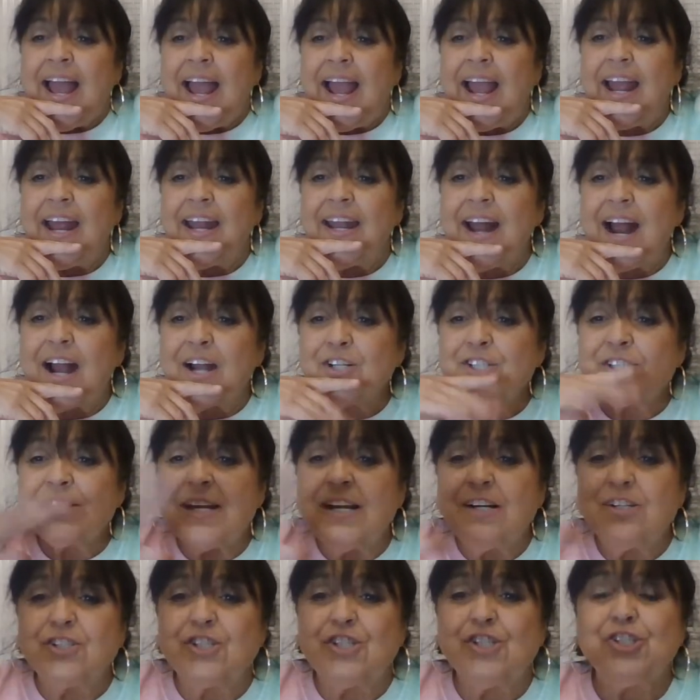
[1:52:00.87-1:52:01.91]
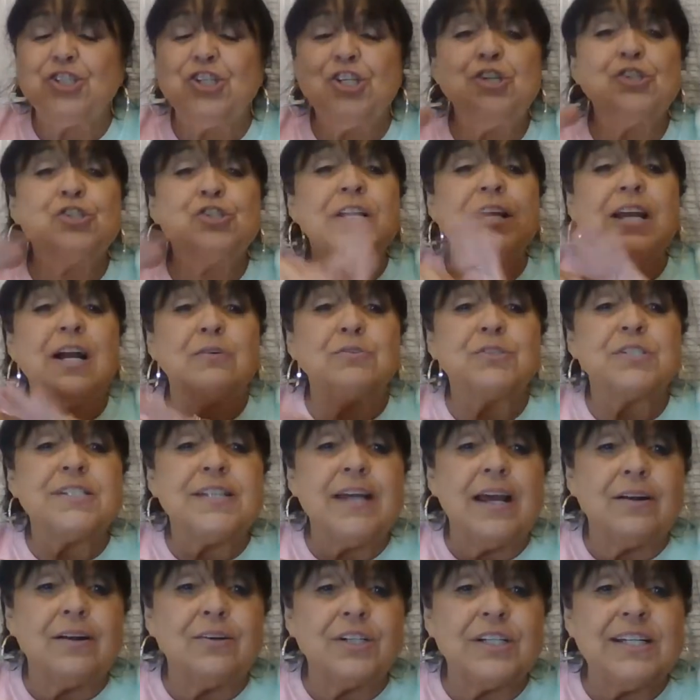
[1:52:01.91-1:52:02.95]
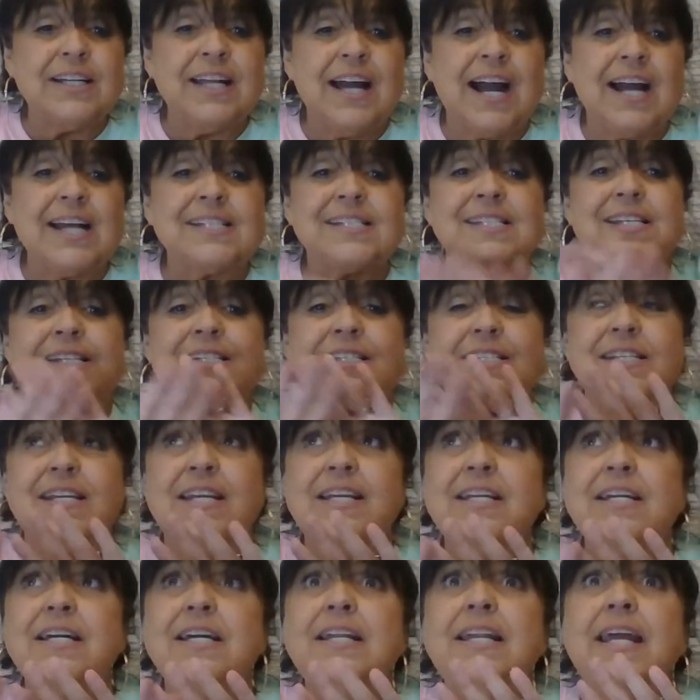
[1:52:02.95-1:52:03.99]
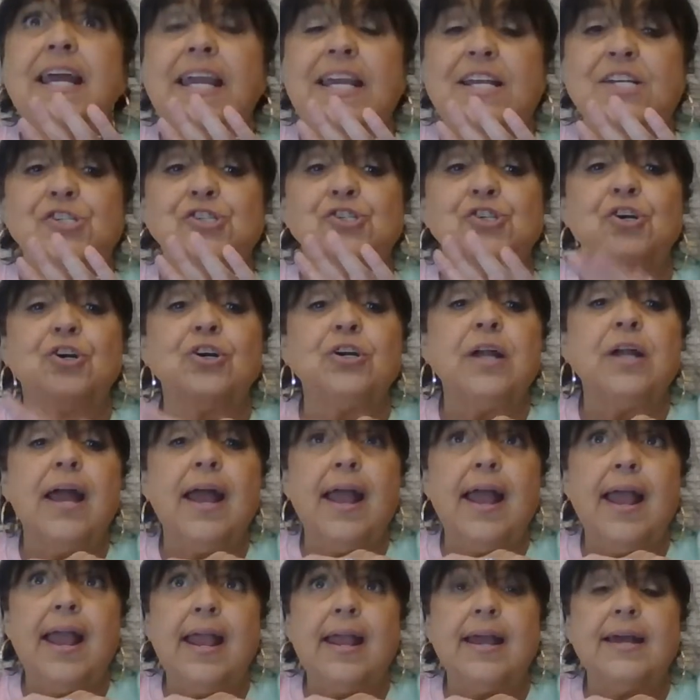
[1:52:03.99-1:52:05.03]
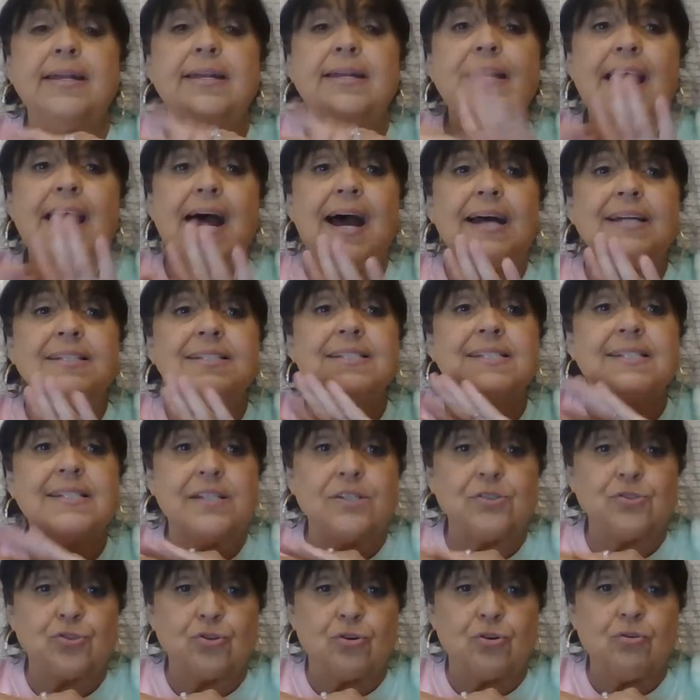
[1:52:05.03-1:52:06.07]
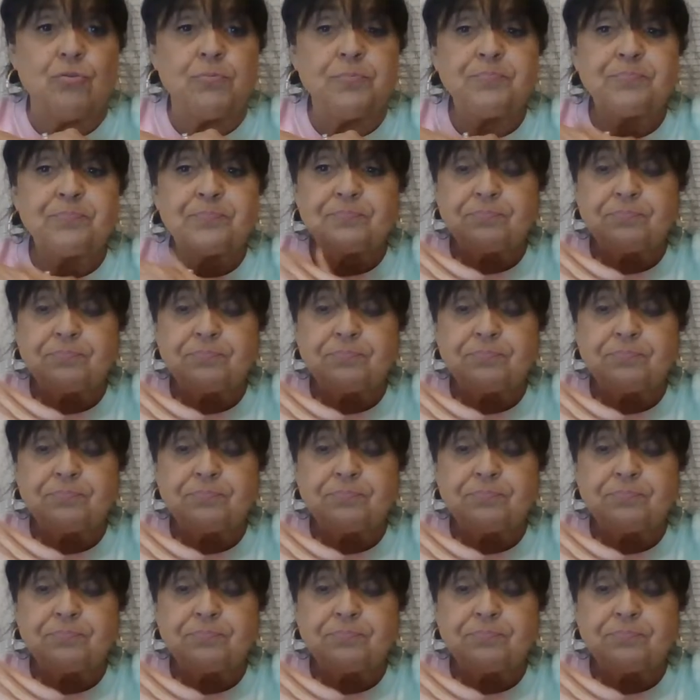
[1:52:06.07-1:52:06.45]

And our sales is usually on Saturday nights at 10 Eastern and 9 Central.